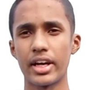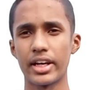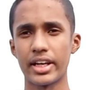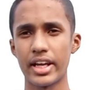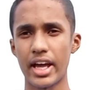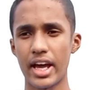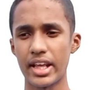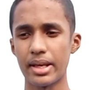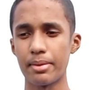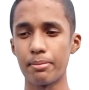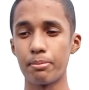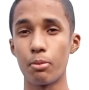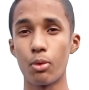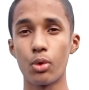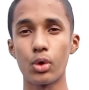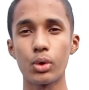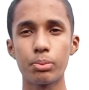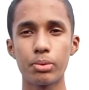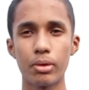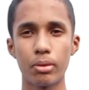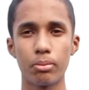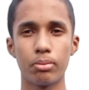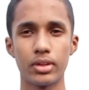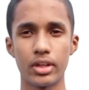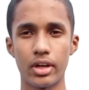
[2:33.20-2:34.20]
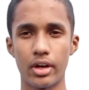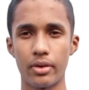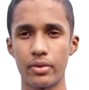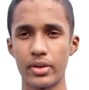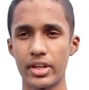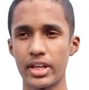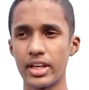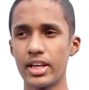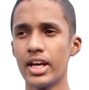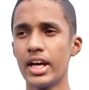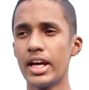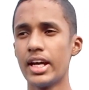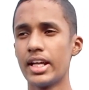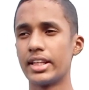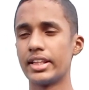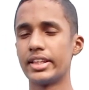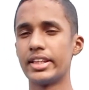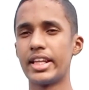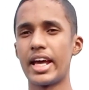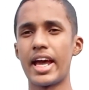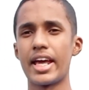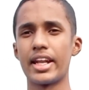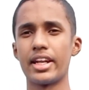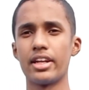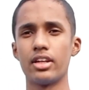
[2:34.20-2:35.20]
getting more popularity
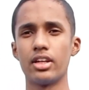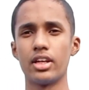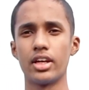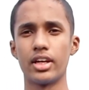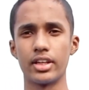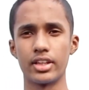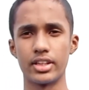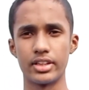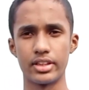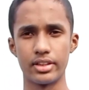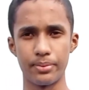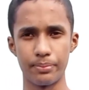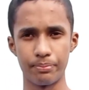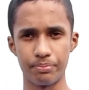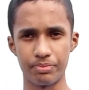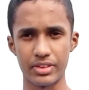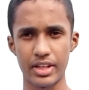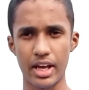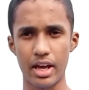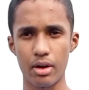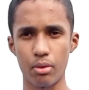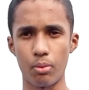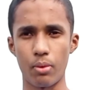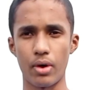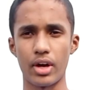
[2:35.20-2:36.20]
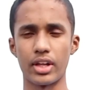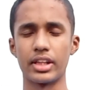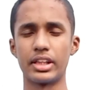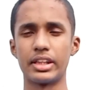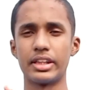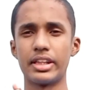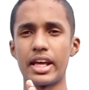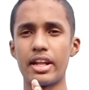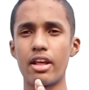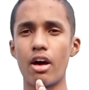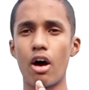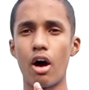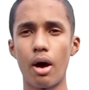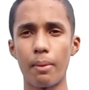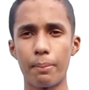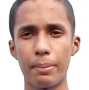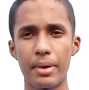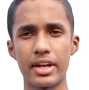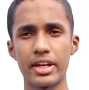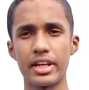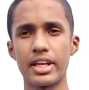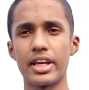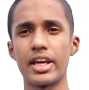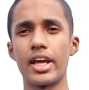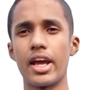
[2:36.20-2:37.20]
than that
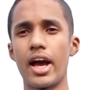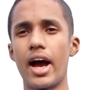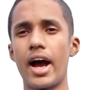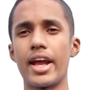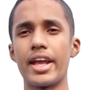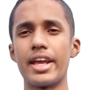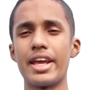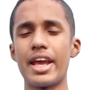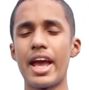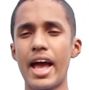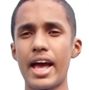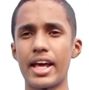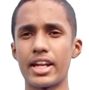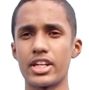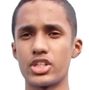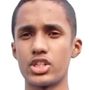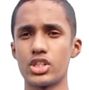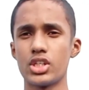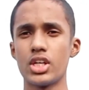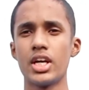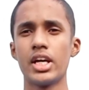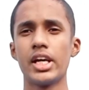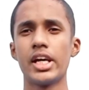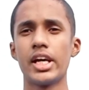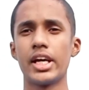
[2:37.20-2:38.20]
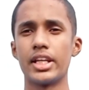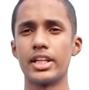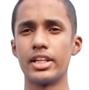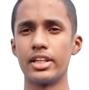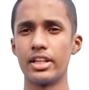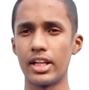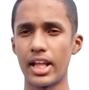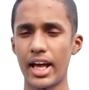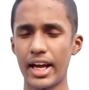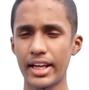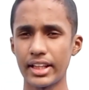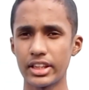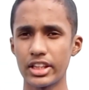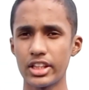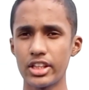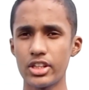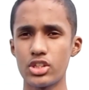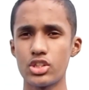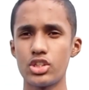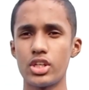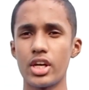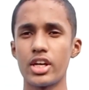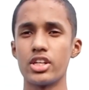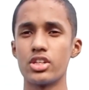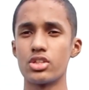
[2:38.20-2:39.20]
OpenAI. And like
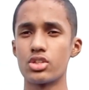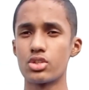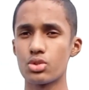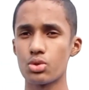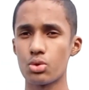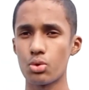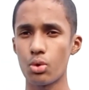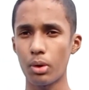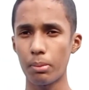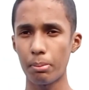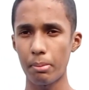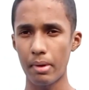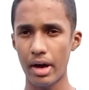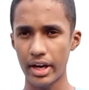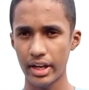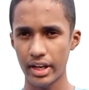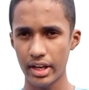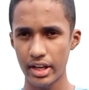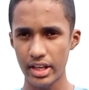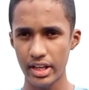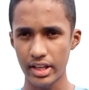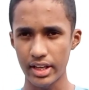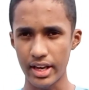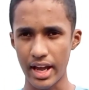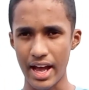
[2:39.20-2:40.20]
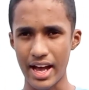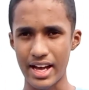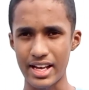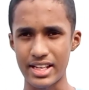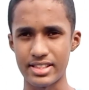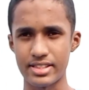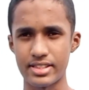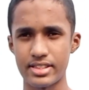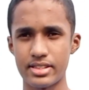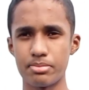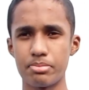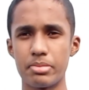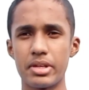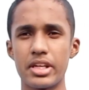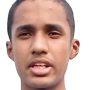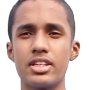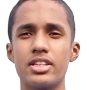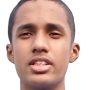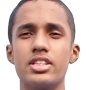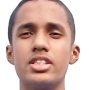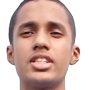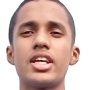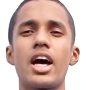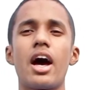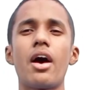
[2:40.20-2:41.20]
this, the stock marketing has
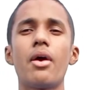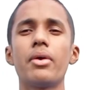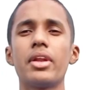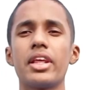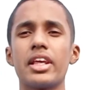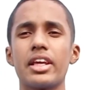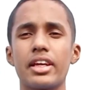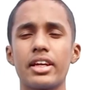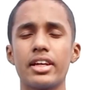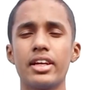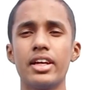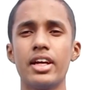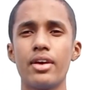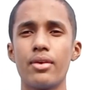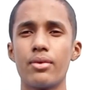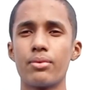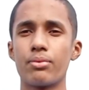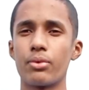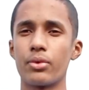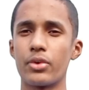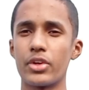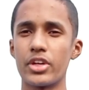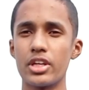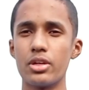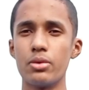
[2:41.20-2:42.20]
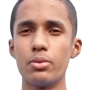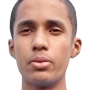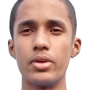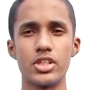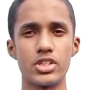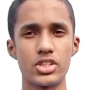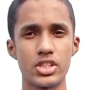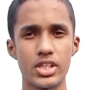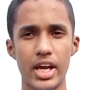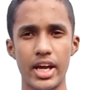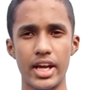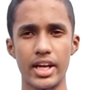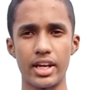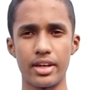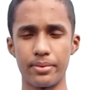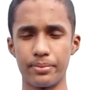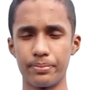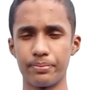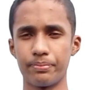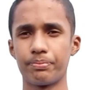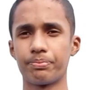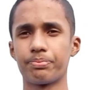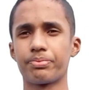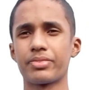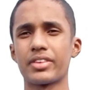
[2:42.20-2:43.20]
been downing for USA.
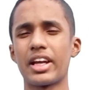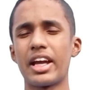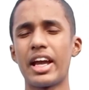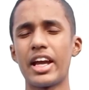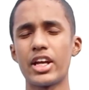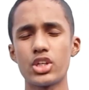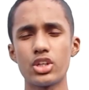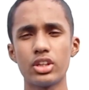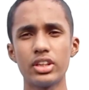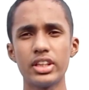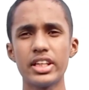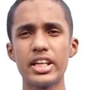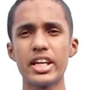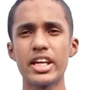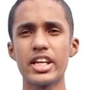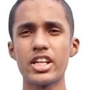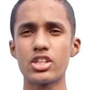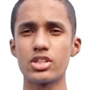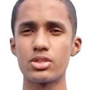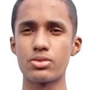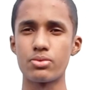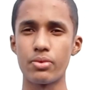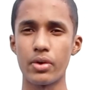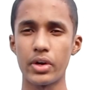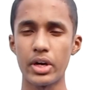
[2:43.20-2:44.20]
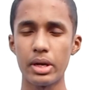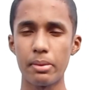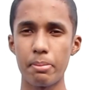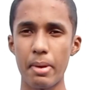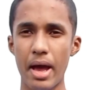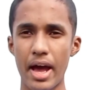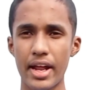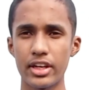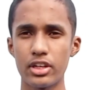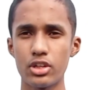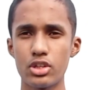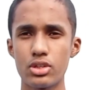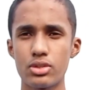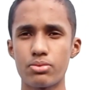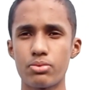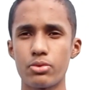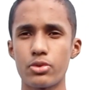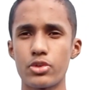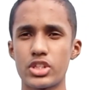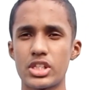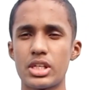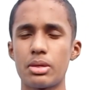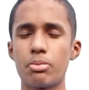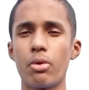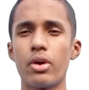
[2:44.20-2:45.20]
Actually, it is very bad news
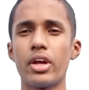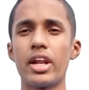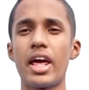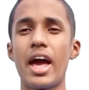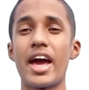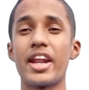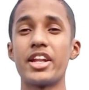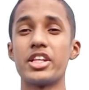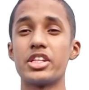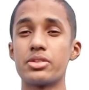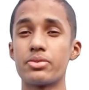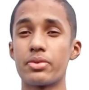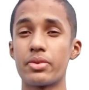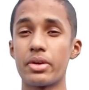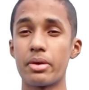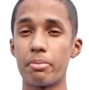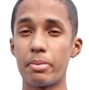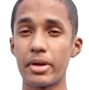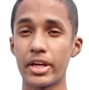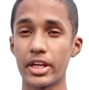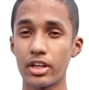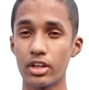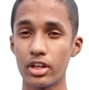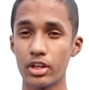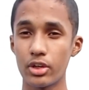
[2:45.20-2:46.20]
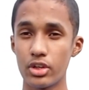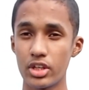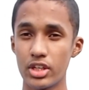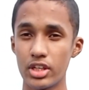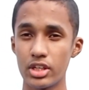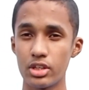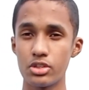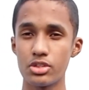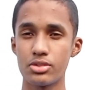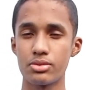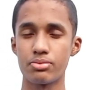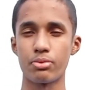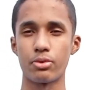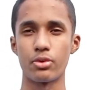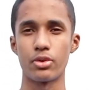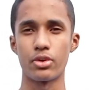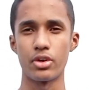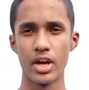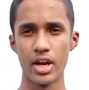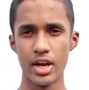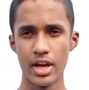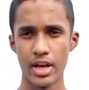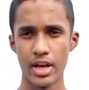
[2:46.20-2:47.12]
for someone, and it is very good news for